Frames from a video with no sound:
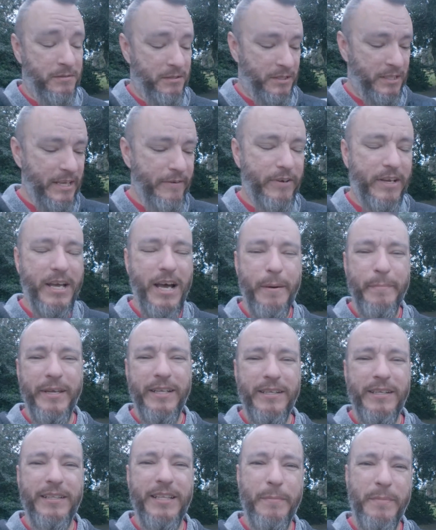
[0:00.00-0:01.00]
Leave a
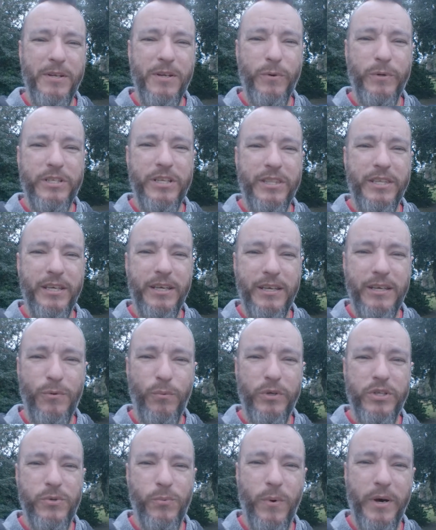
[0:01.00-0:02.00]
comment. Let me know what you think,
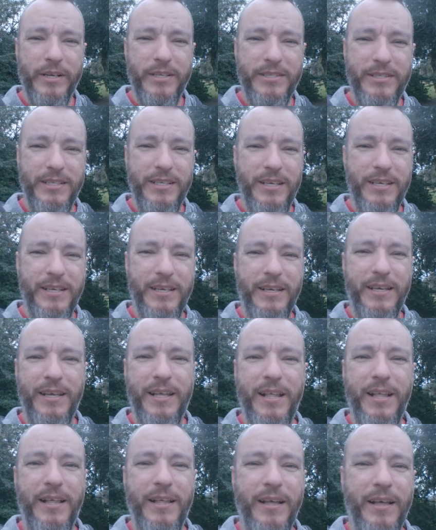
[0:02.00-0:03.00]
what you want to see.
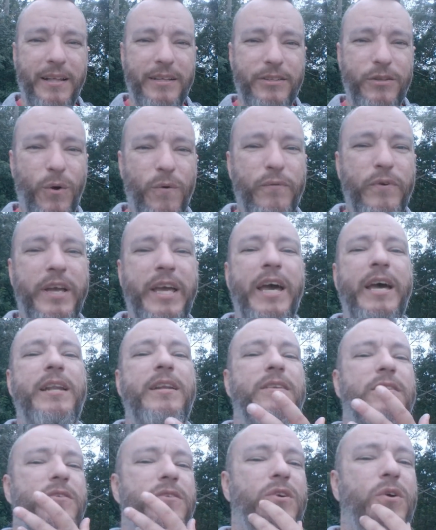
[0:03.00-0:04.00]
Don't forget,
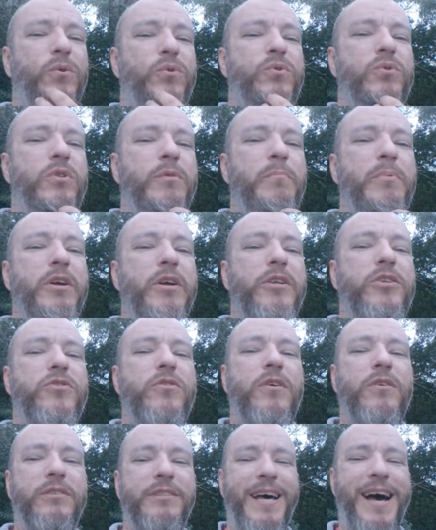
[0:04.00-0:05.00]
go to
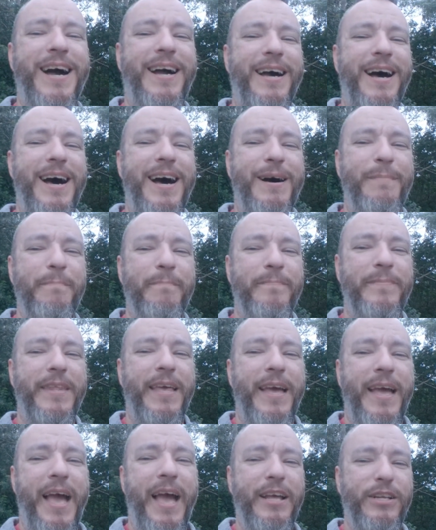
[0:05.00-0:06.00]
thebeardstruggle.com
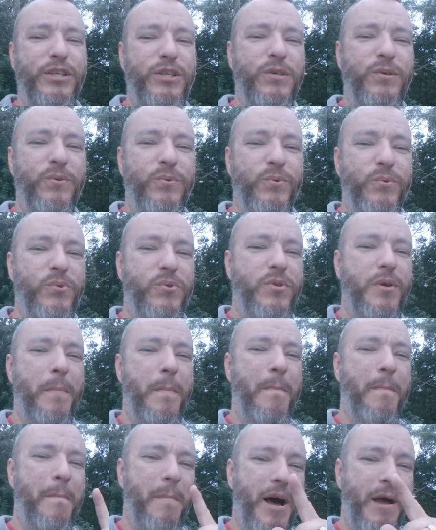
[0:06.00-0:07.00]
and use
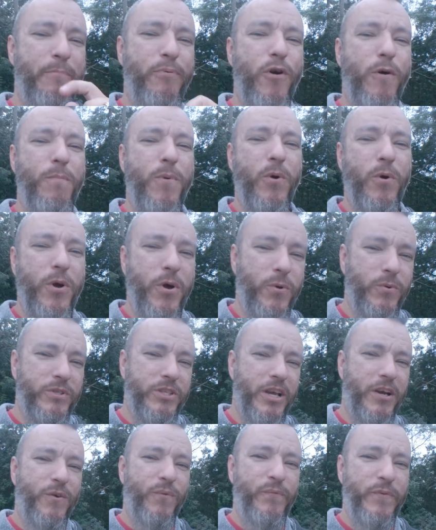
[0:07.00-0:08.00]
my promo code
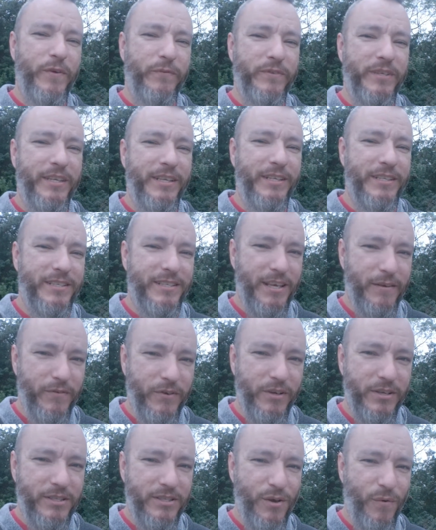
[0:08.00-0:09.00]
Jekyll15 to save
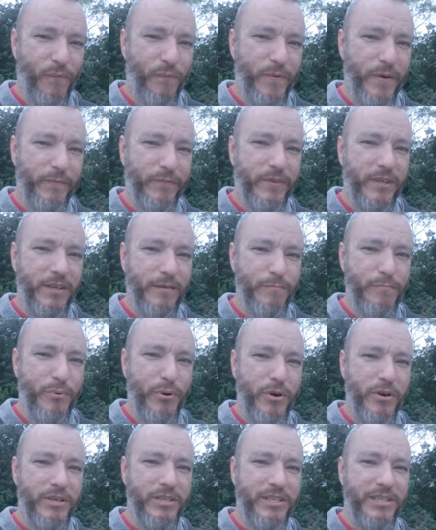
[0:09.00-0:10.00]
yourself
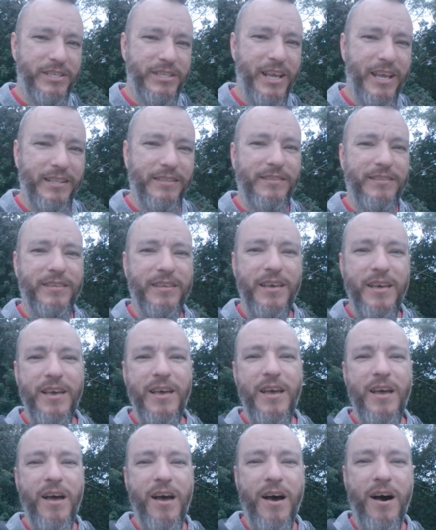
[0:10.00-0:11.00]
15%
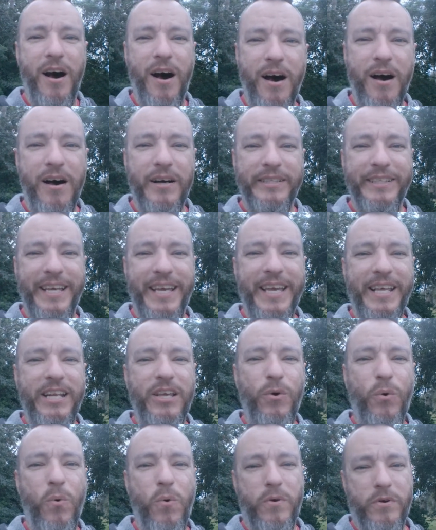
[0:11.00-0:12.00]
on any
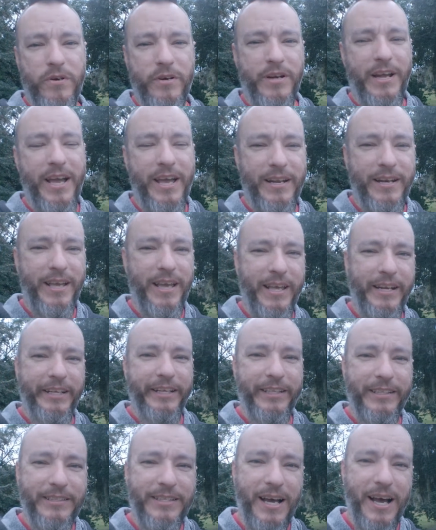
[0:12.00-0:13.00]
order at any
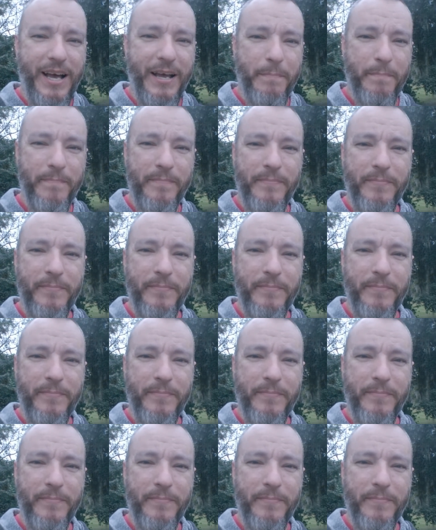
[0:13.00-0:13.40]
time.